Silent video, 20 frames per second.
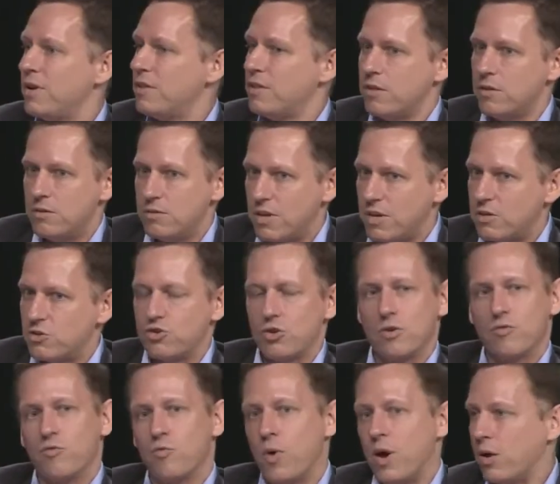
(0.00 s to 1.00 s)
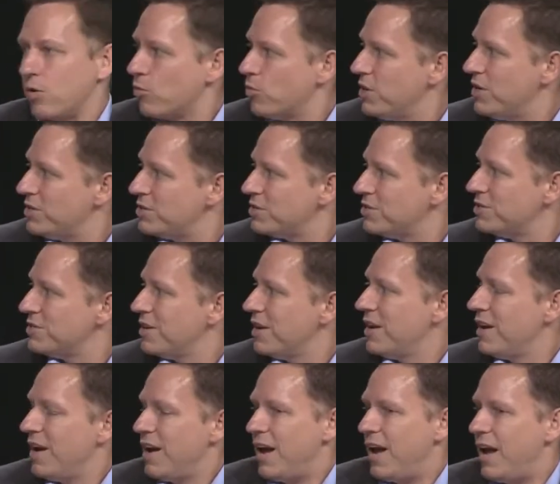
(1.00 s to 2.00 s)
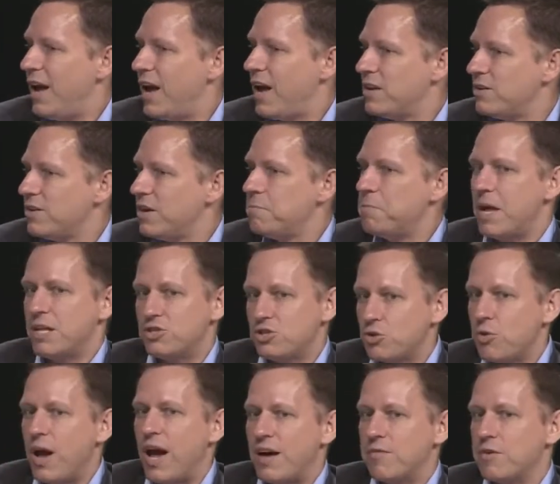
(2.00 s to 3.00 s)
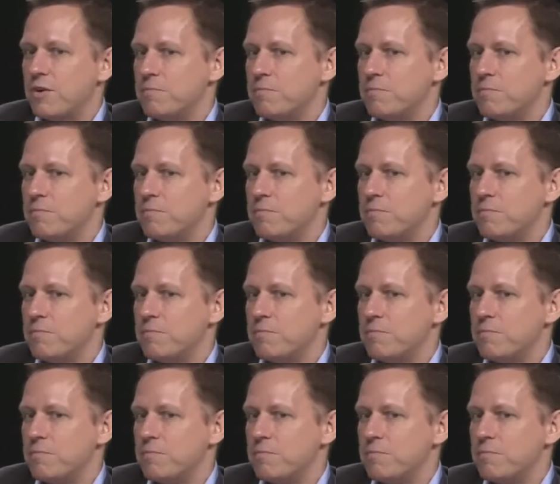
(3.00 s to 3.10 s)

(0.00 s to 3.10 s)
and then it's sort of well reasoned, mm-hmm. and um, and so you have